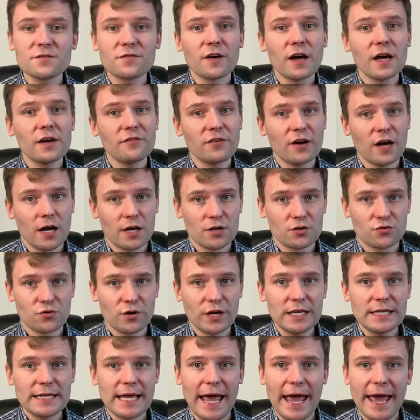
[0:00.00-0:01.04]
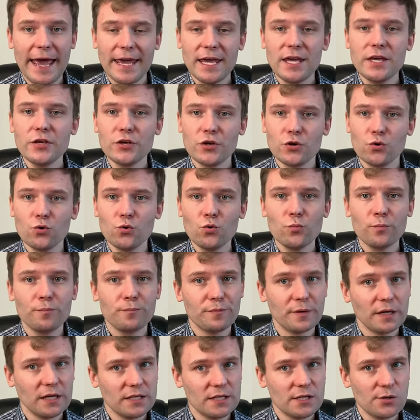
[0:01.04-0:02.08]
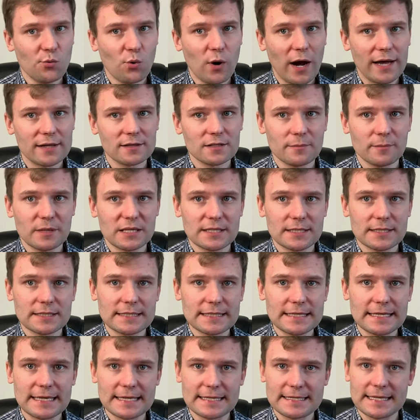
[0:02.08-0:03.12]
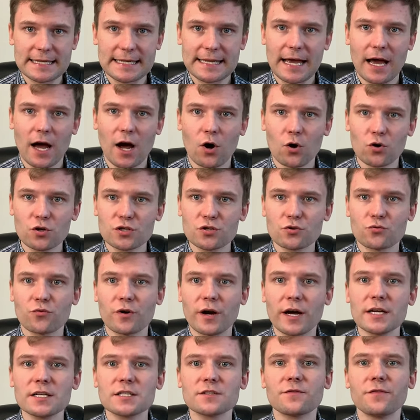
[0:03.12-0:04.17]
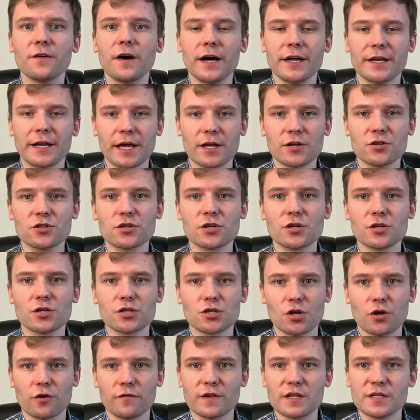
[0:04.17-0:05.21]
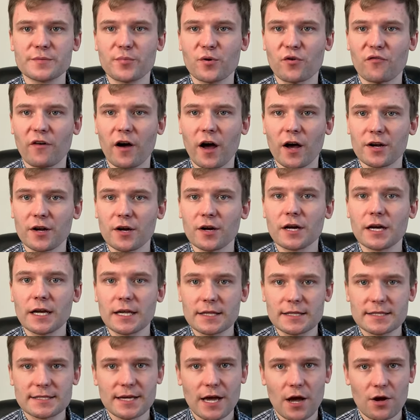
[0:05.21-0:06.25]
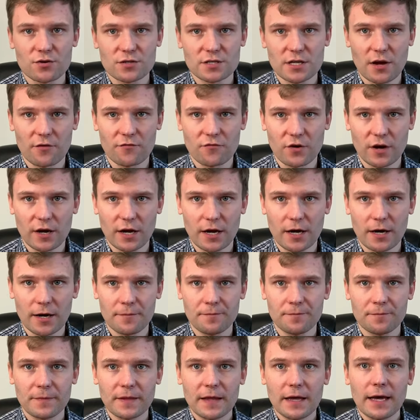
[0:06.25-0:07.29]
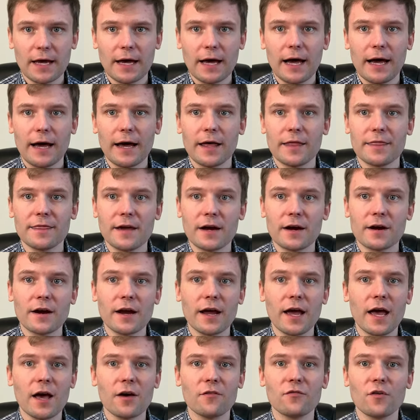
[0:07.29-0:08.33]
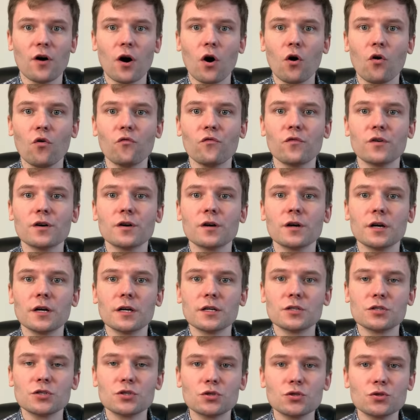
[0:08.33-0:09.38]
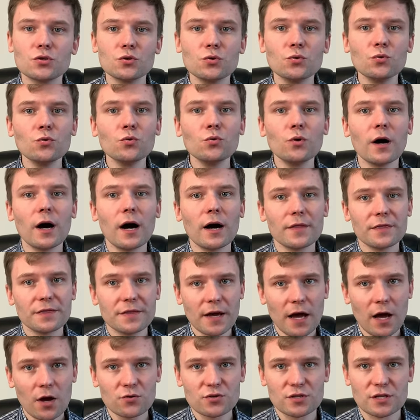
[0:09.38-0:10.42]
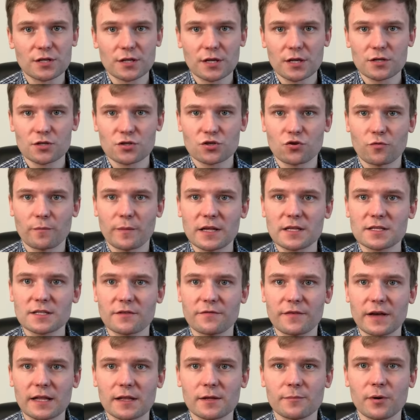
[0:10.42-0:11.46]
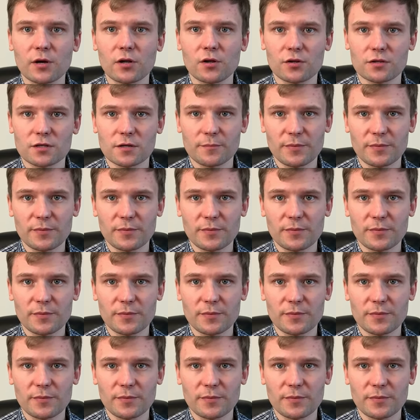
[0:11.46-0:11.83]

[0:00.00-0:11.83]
500 AU PTY Limited is an authorized financial service provider in South Africa. And there have over 2,000 instruments available on the